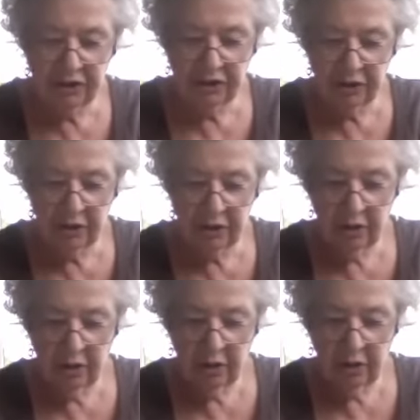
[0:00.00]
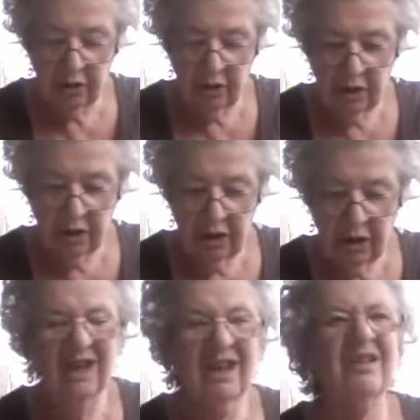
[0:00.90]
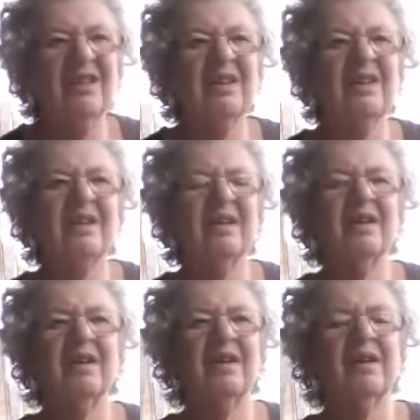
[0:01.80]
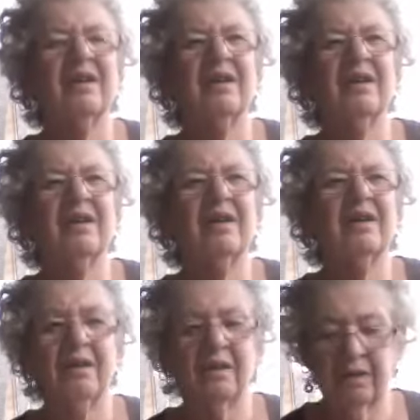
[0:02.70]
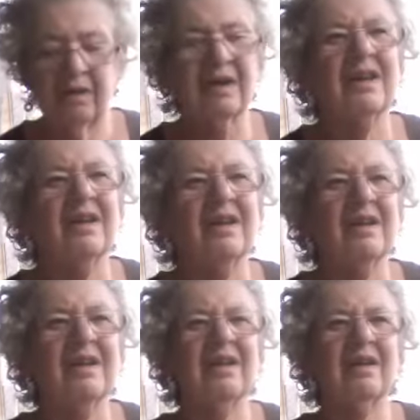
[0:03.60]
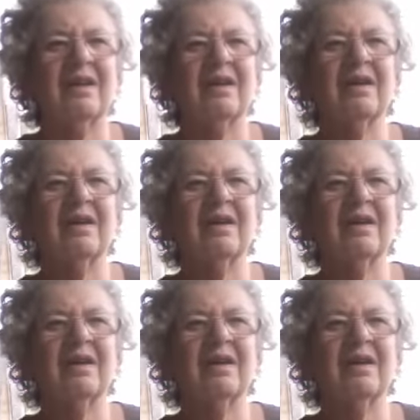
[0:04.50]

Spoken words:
And what about when you're making that soy milk?